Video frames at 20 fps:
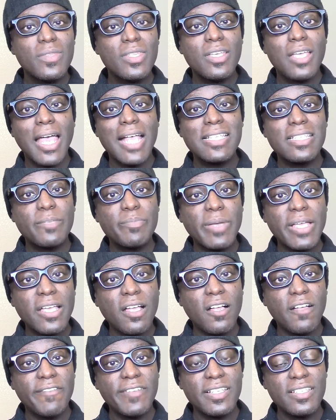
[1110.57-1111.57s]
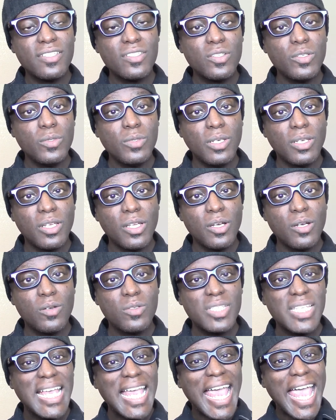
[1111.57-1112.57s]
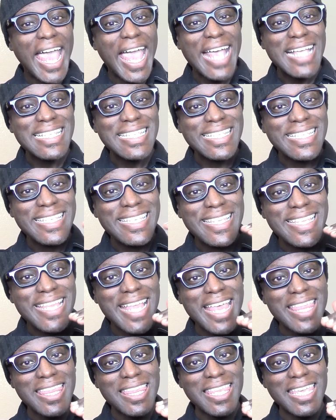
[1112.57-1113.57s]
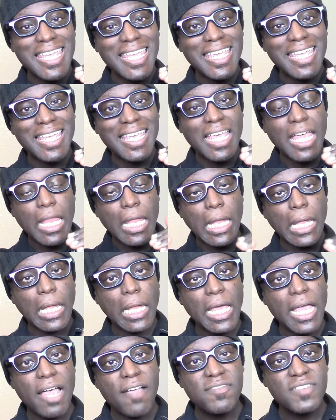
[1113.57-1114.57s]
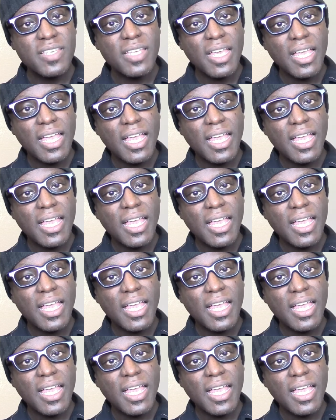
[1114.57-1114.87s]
Has to pay off his student loans, has nothing left,